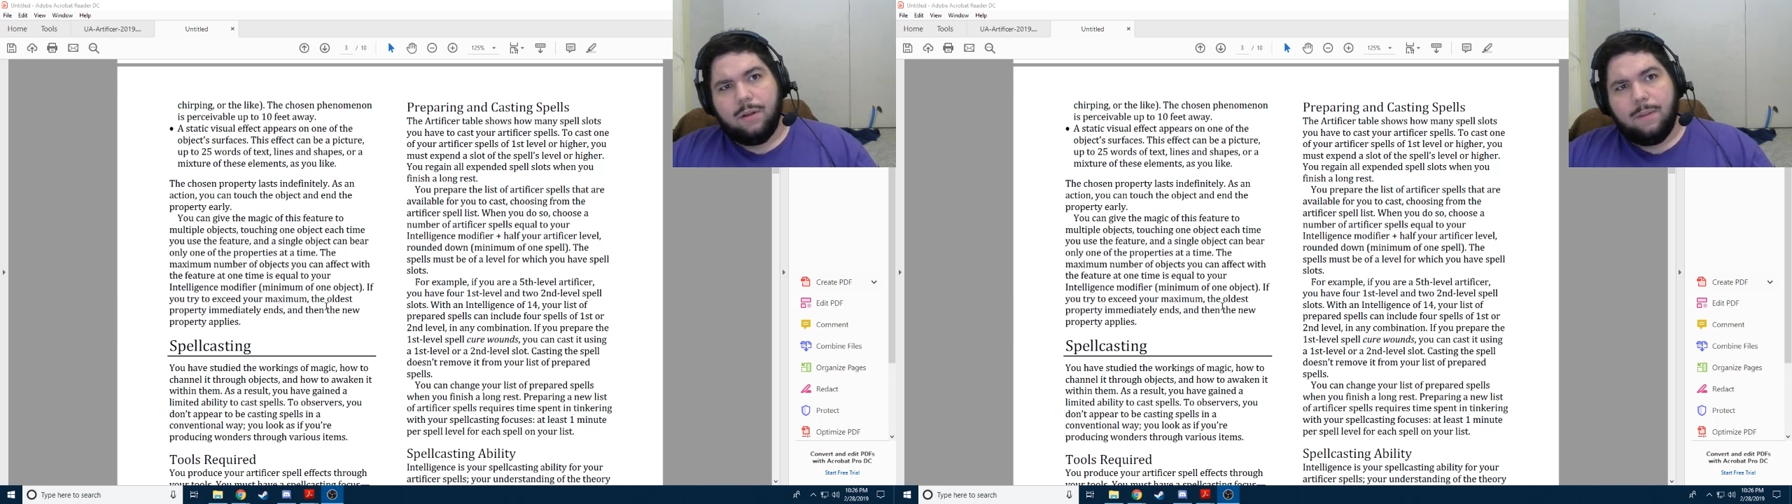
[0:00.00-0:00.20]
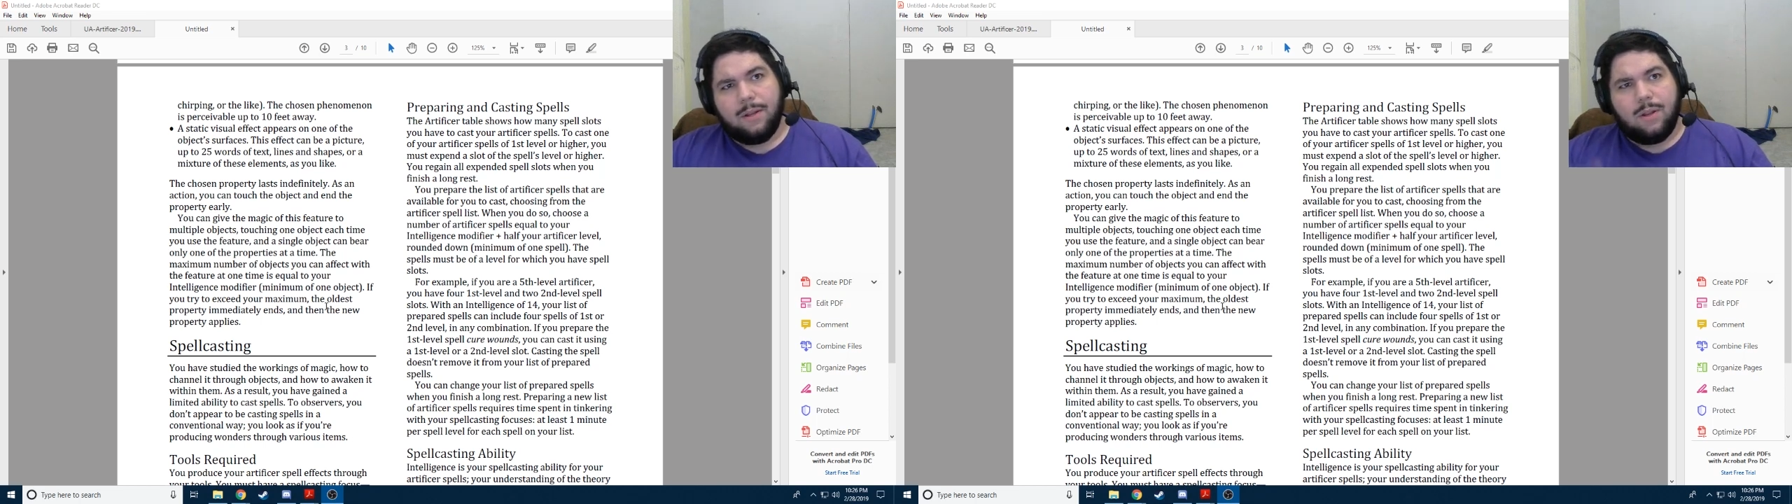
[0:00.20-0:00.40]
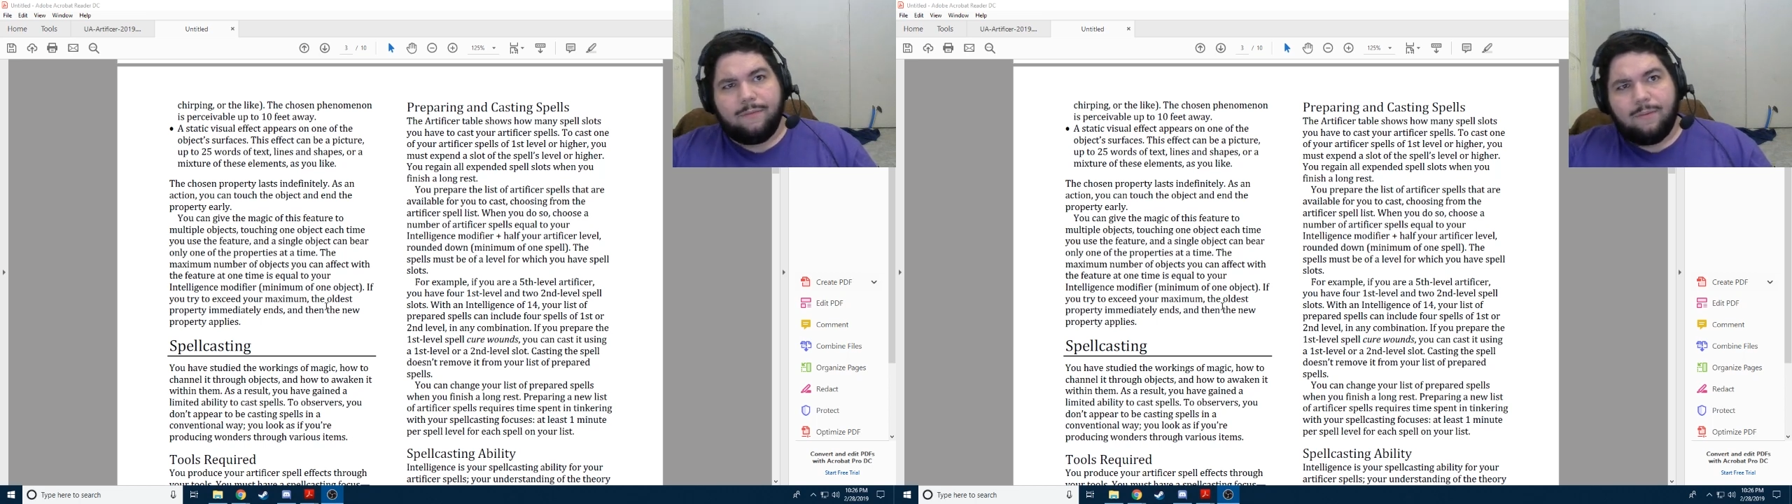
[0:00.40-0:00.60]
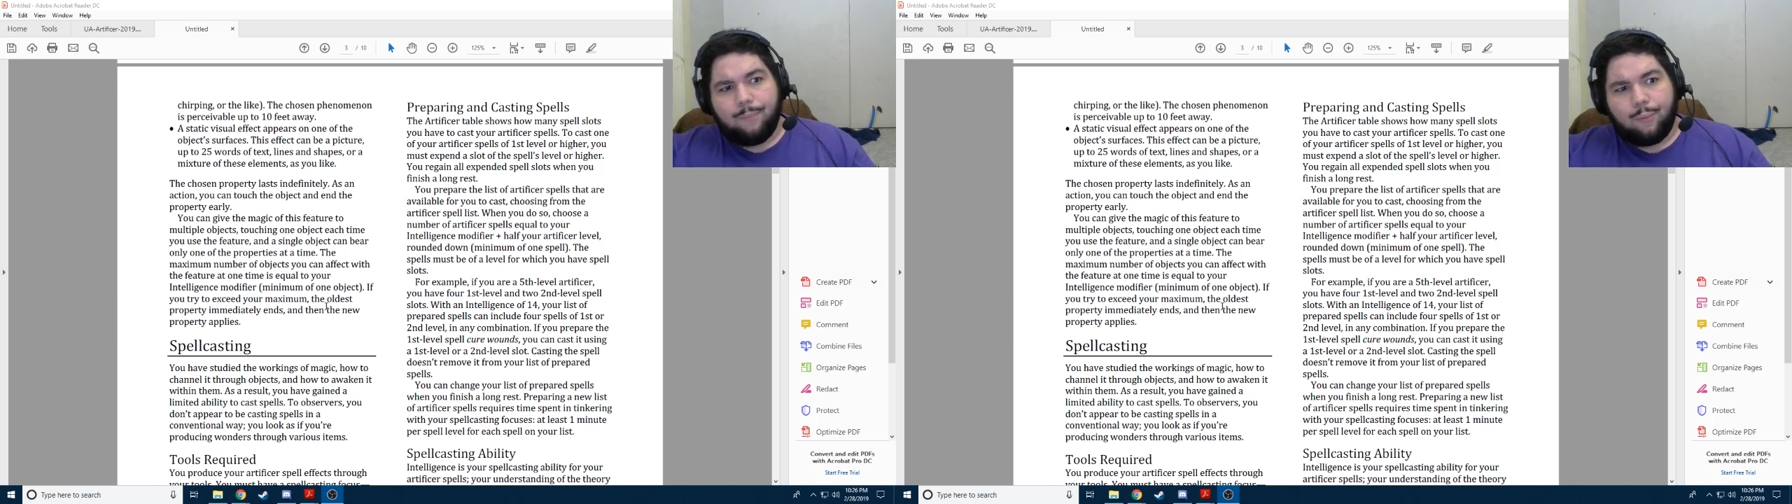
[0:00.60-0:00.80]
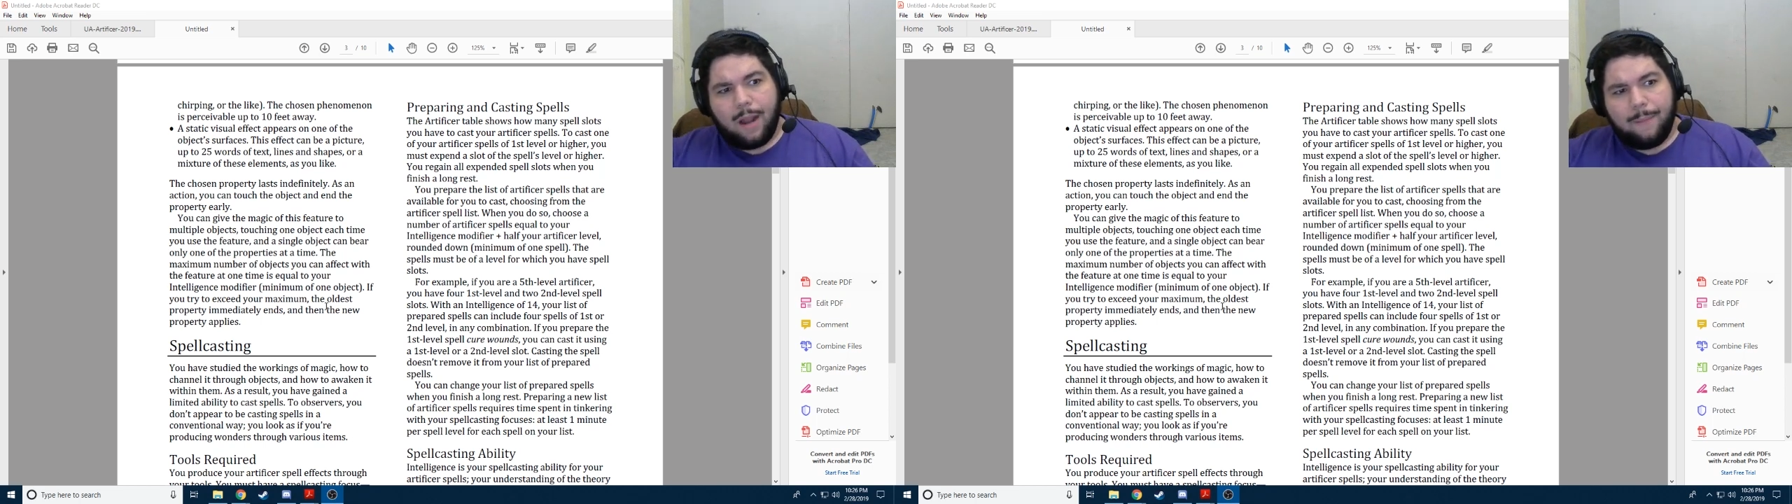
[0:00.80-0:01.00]
but you have to
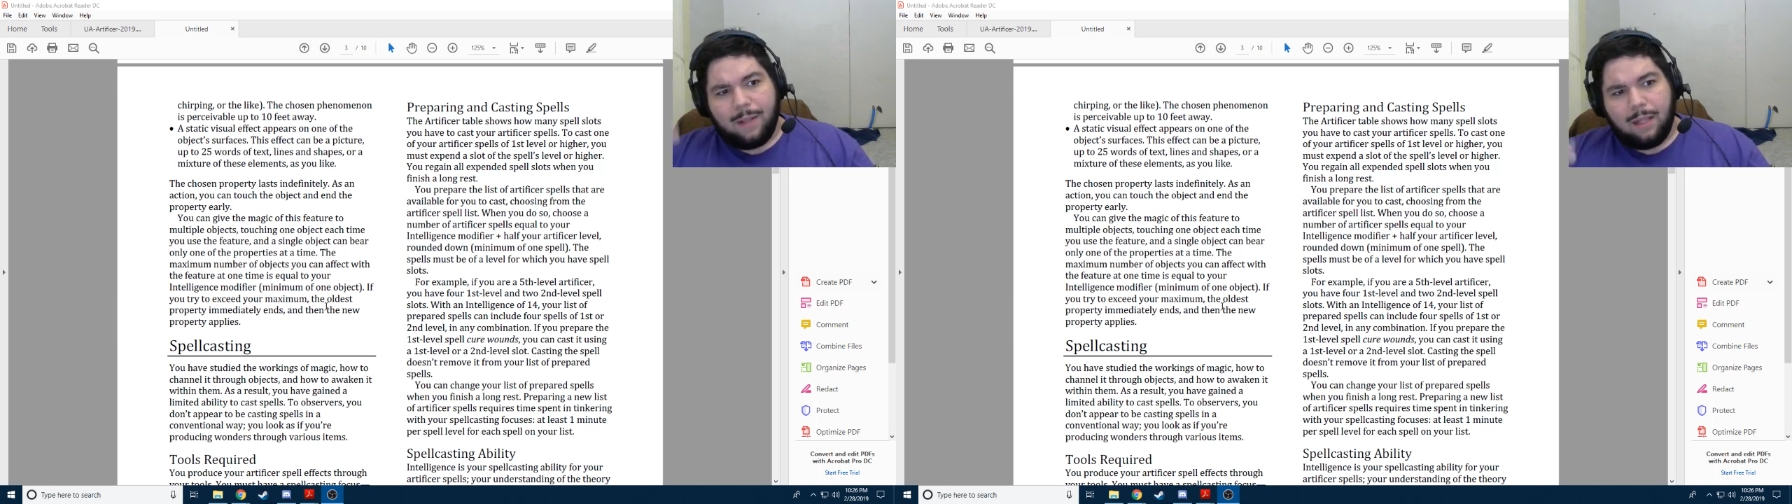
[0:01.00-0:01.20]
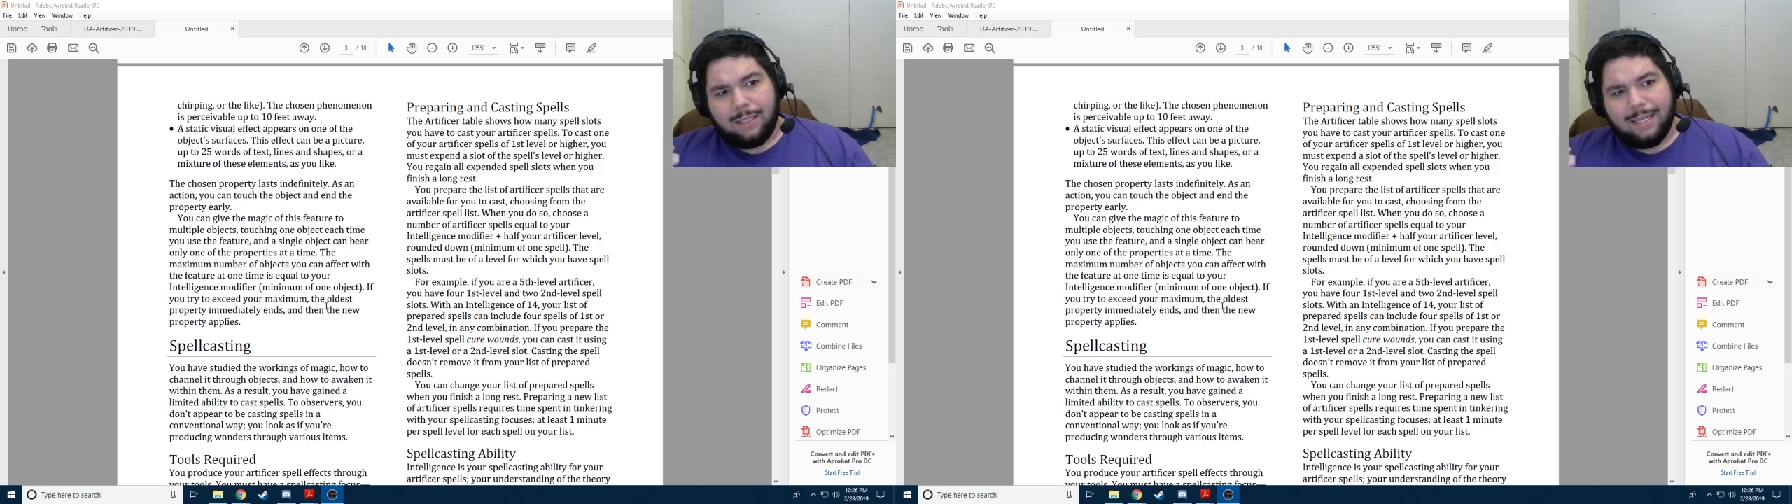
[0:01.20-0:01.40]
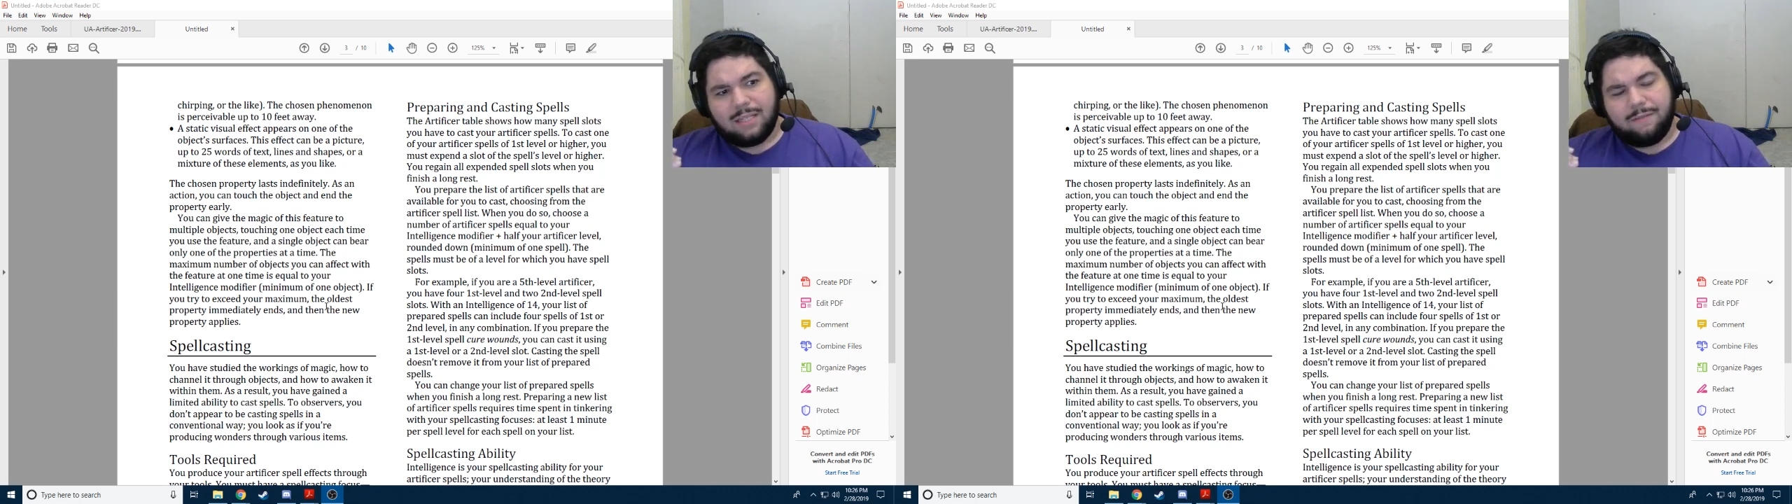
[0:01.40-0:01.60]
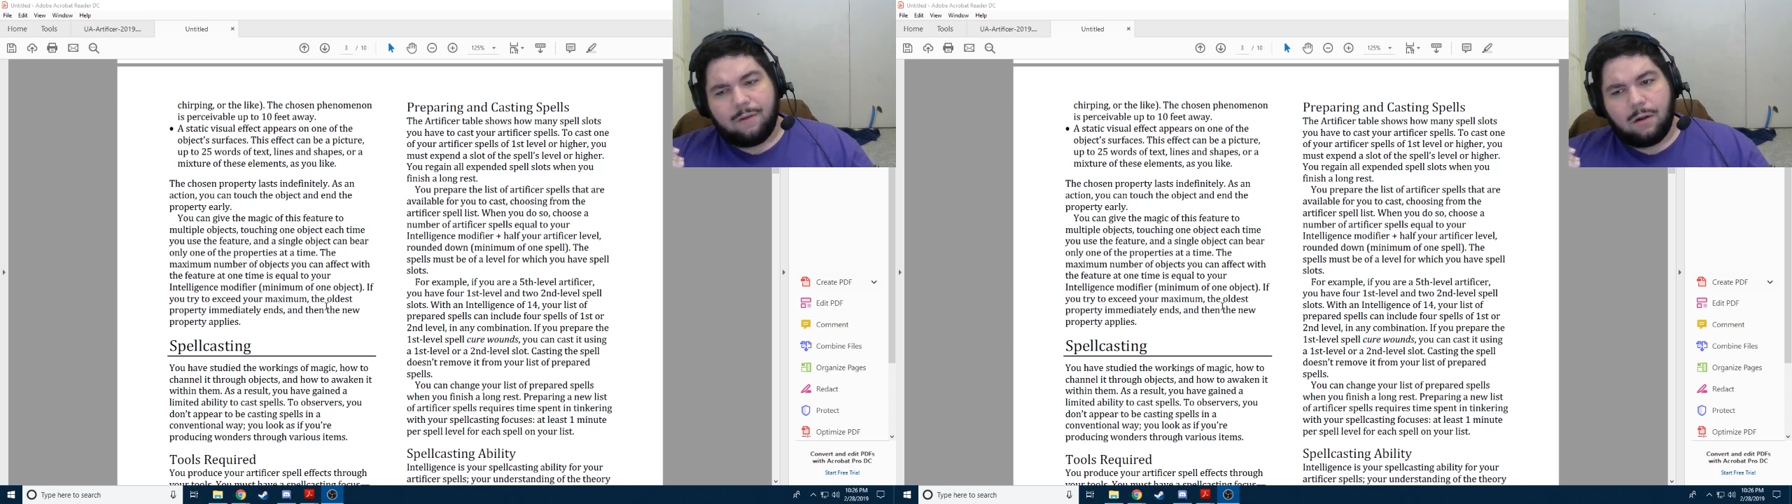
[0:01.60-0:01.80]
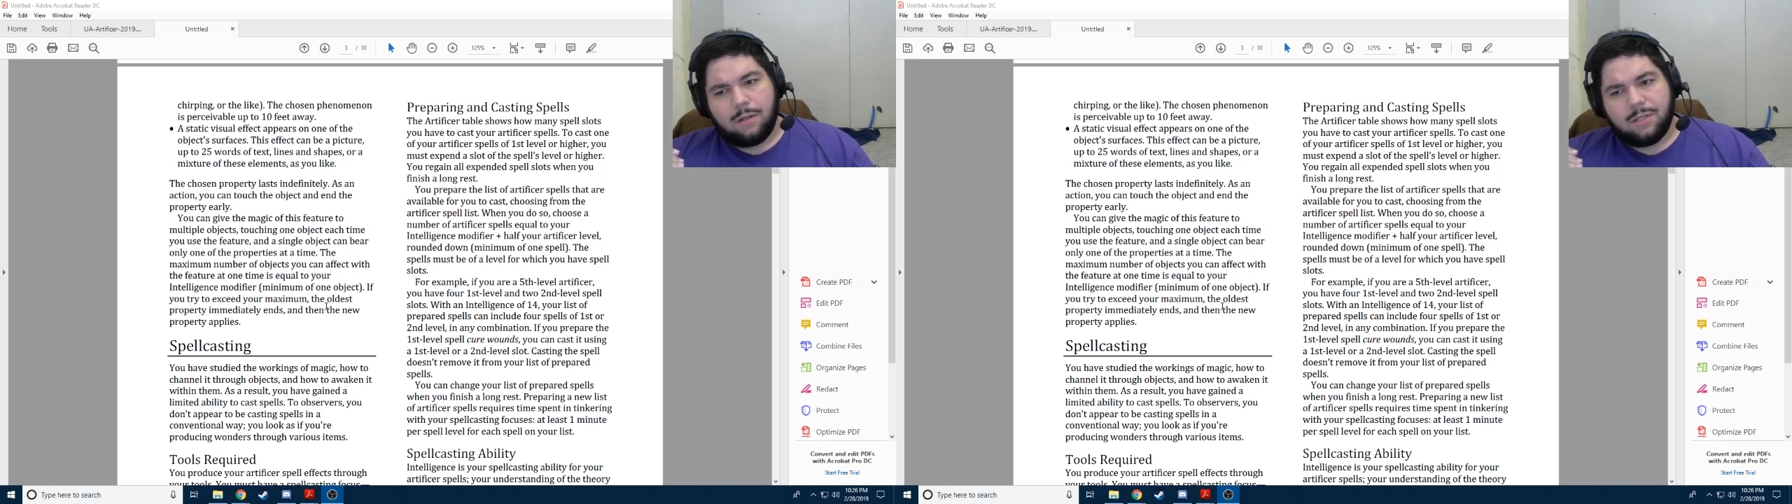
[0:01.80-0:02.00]
prep a list
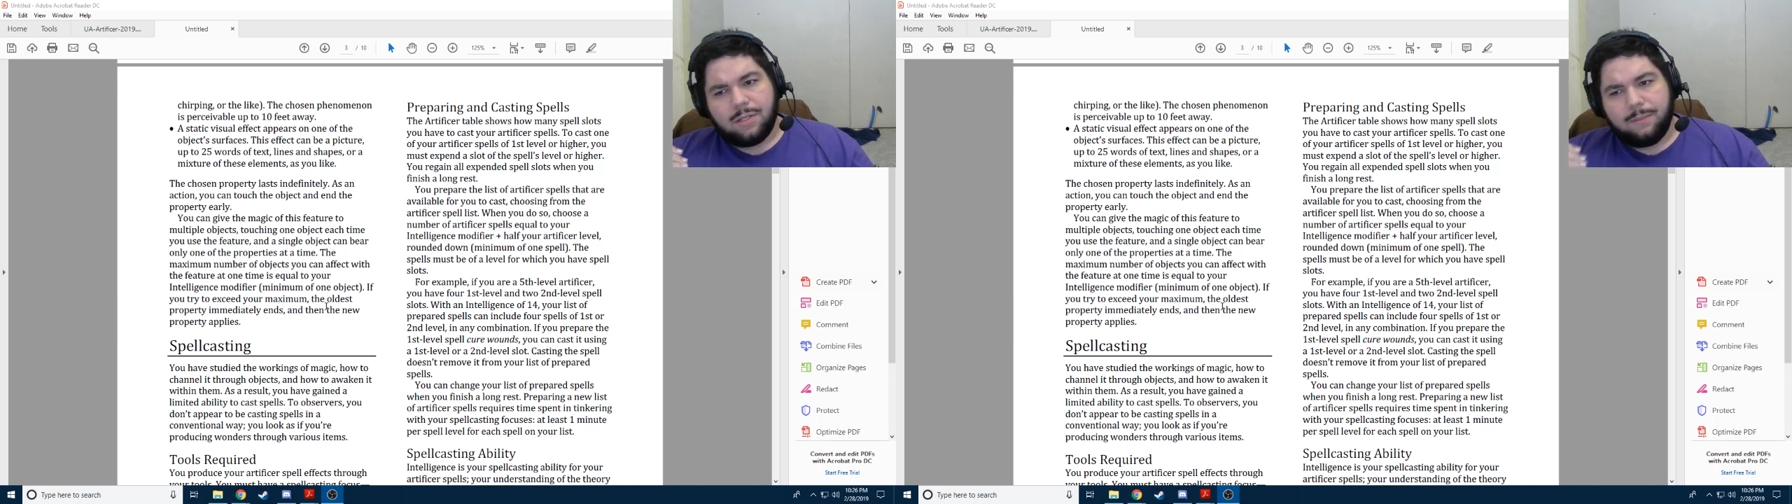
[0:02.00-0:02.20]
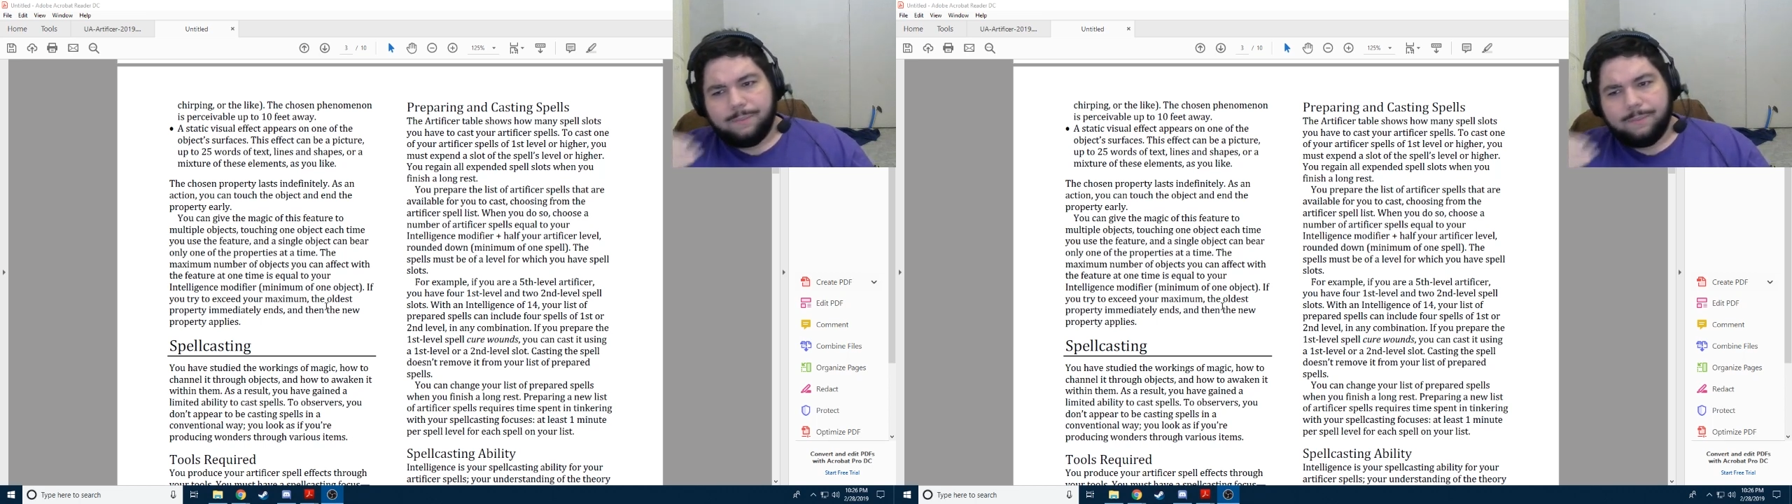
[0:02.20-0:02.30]
first.